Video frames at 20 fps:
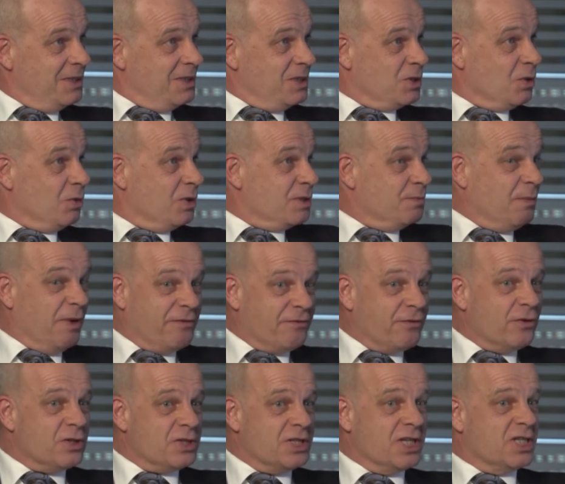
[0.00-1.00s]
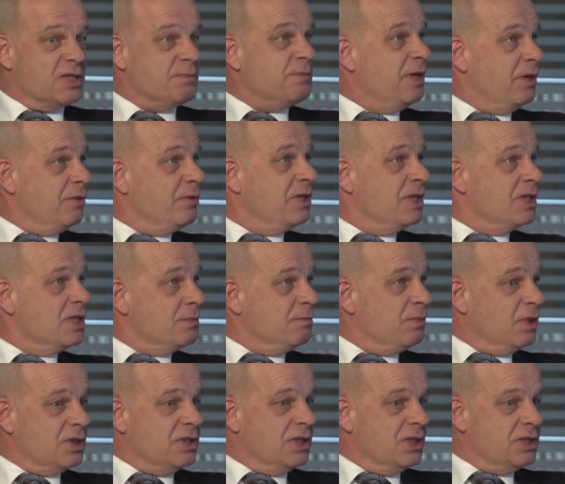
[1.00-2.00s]
So it's my first experience,
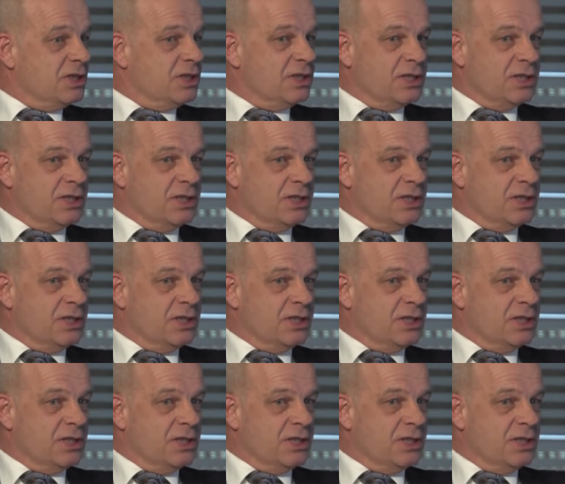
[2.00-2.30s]
but it's